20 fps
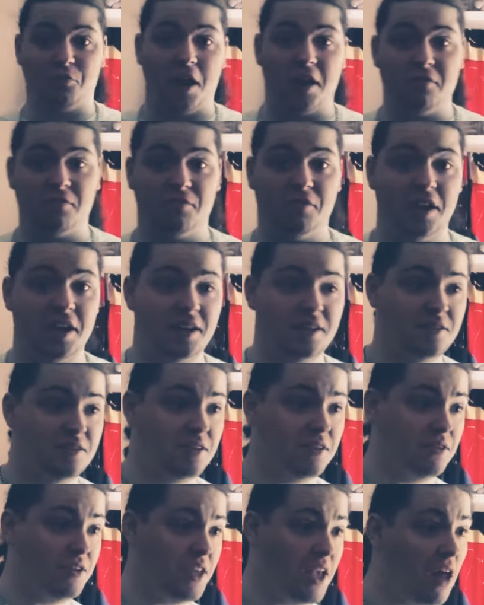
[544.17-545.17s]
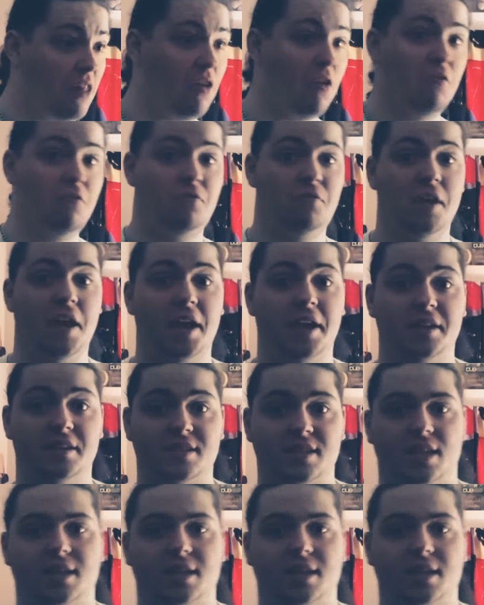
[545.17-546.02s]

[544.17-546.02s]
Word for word: red phase to yellow phase